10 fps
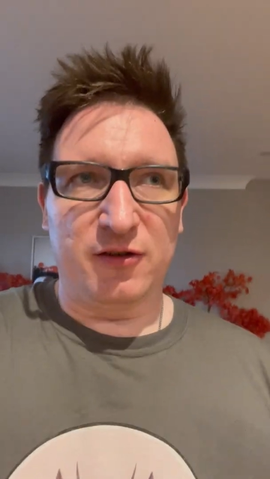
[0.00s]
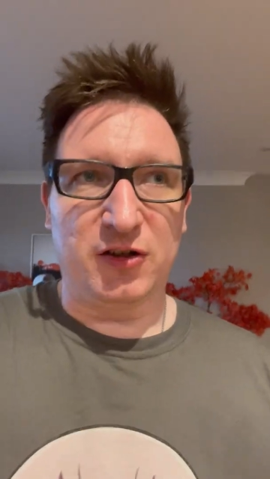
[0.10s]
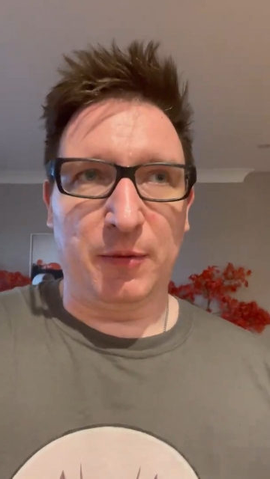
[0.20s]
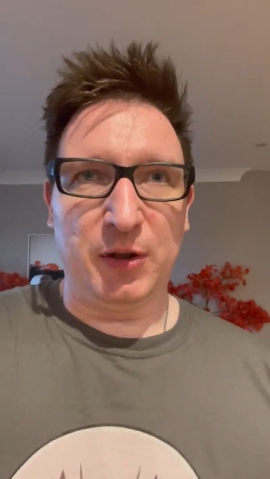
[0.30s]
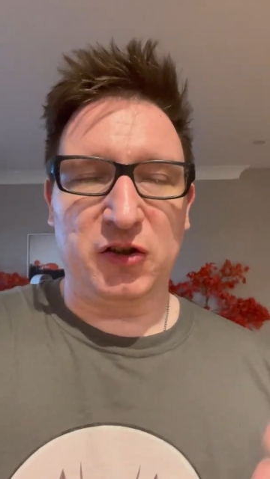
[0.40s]

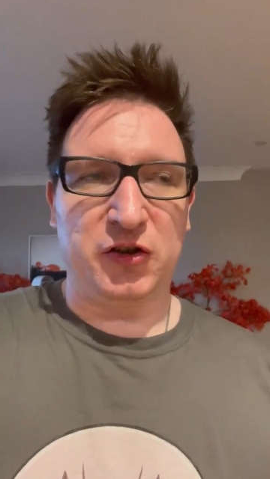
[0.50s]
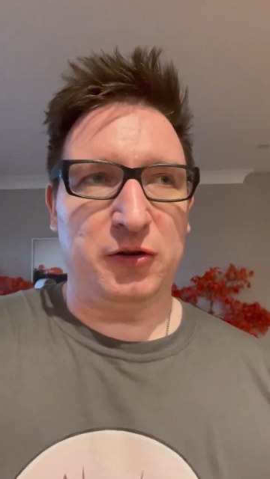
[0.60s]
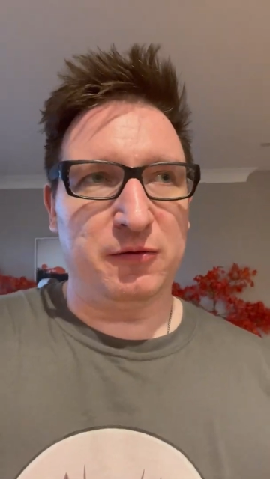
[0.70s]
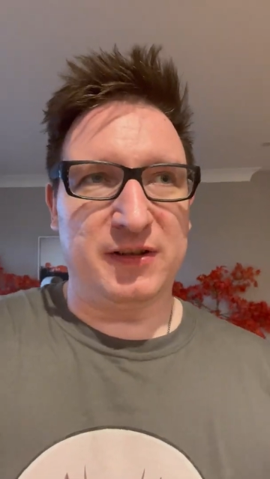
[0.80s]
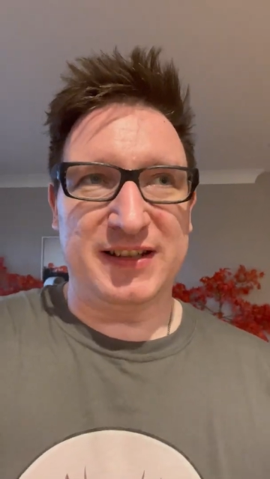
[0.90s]
double
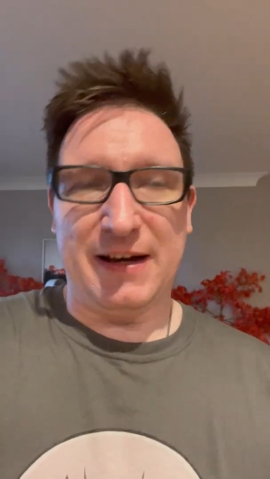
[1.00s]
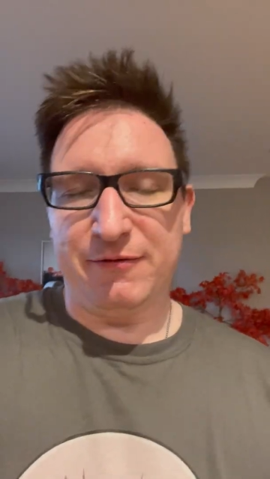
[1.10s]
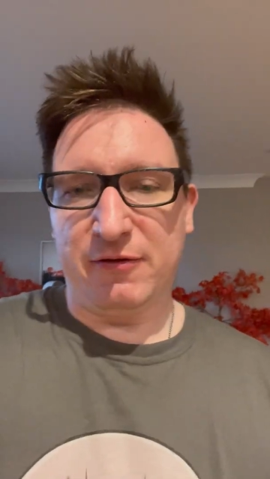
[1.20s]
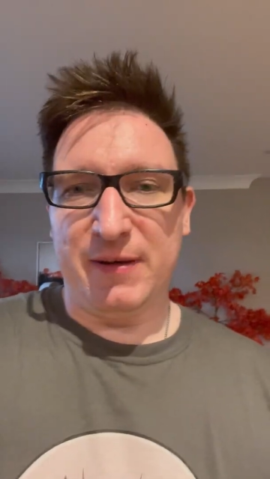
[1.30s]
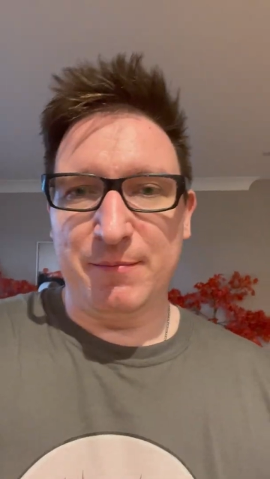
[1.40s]
shoot
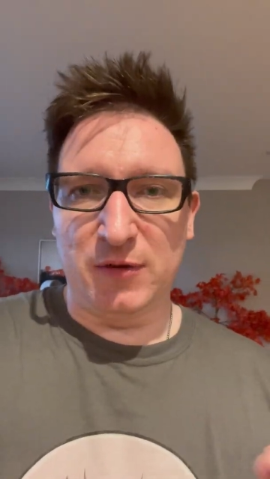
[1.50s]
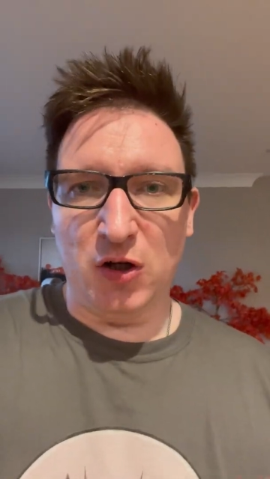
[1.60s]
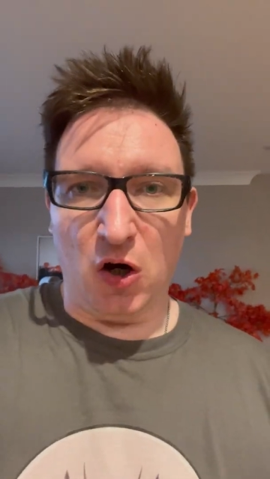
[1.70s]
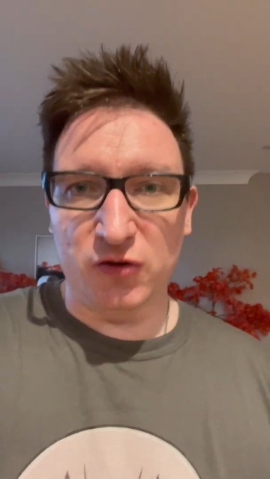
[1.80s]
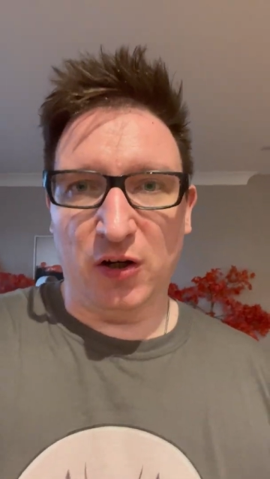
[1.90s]
Zephyrim,
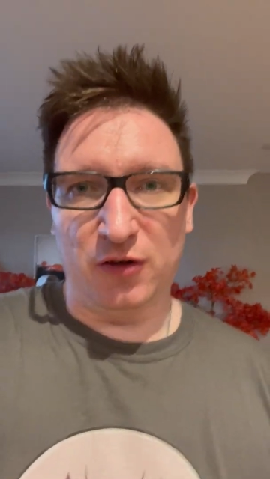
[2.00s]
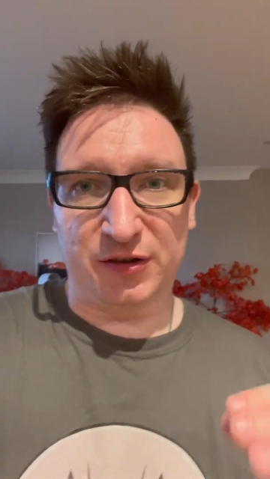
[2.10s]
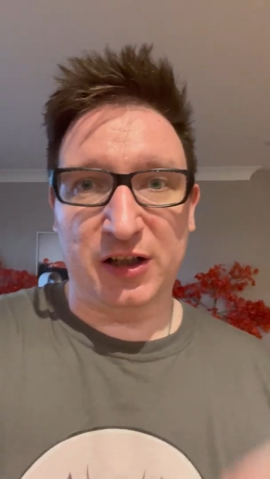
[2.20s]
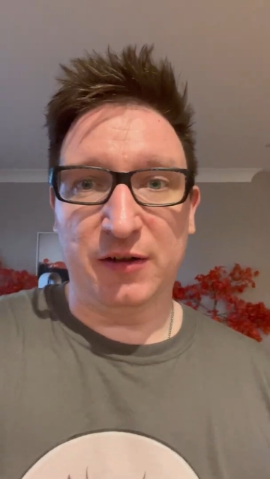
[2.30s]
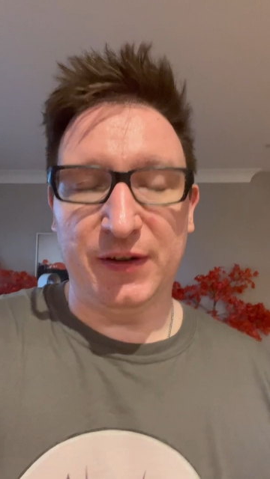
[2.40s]
not on
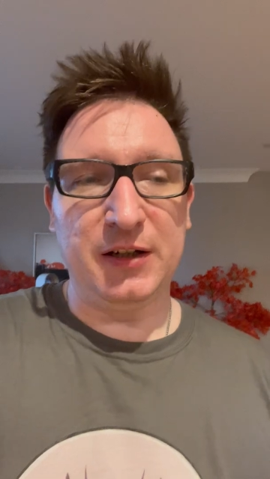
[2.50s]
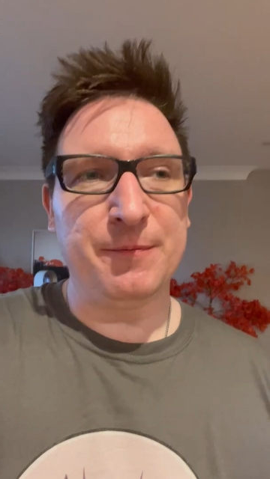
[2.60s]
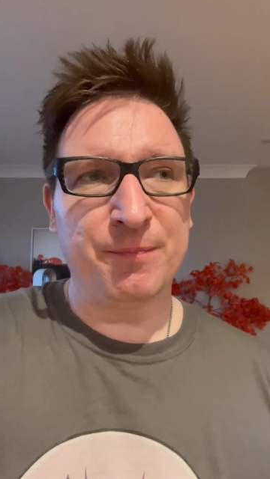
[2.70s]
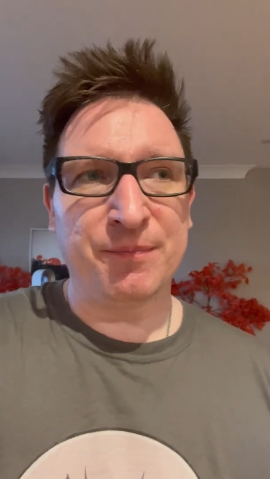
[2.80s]
cover.